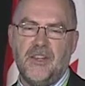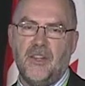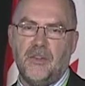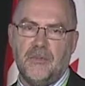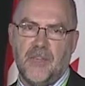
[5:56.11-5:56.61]

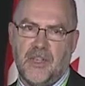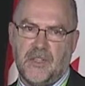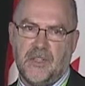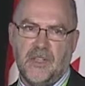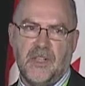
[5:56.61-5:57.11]
none of
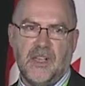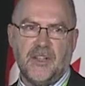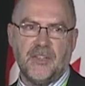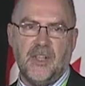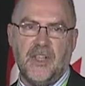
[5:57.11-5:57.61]
that
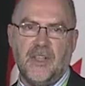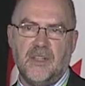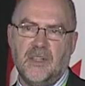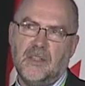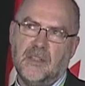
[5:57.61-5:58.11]
actually
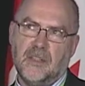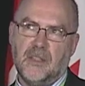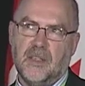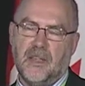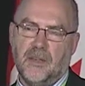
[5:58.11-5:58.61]

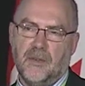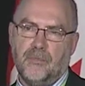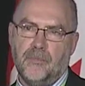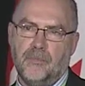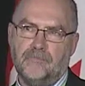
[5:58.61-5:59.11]
had a